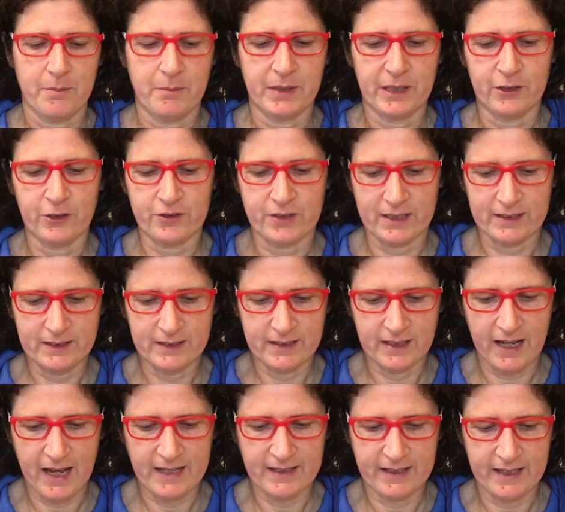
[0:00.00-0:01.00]
because I
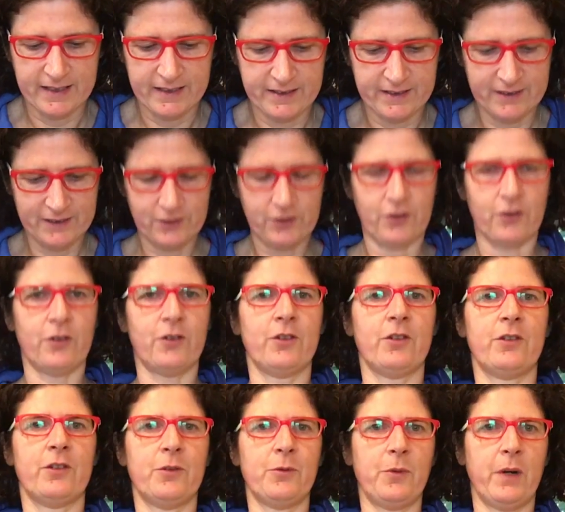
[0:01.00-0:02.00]
didn't have any.
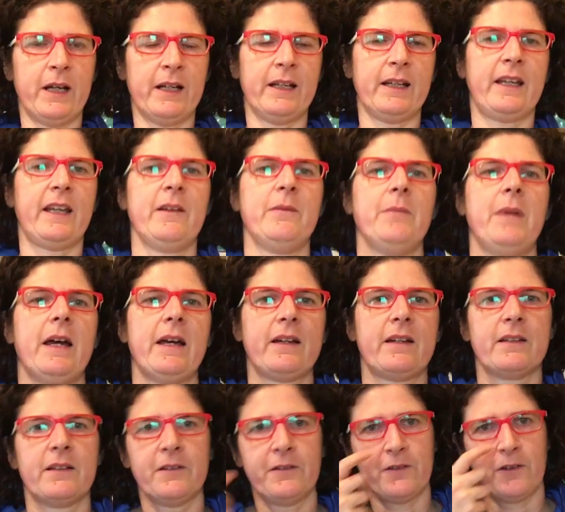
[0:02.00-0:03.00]
So when I came
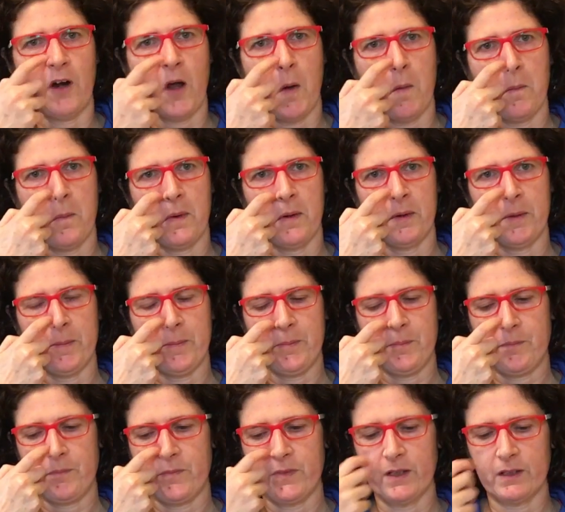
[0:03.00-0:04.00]
back from um,
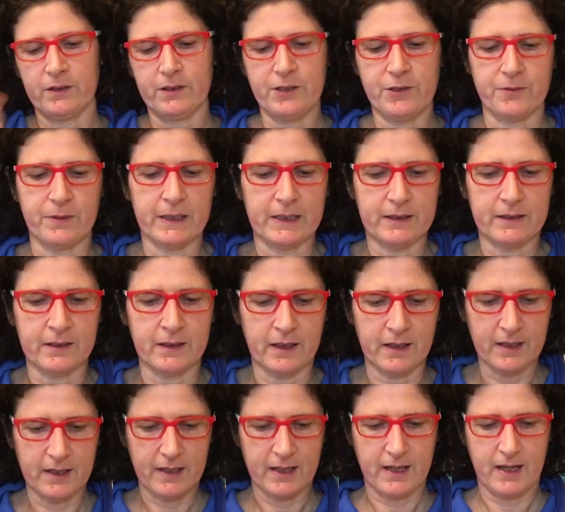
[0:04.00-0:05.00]
the retreat, uh,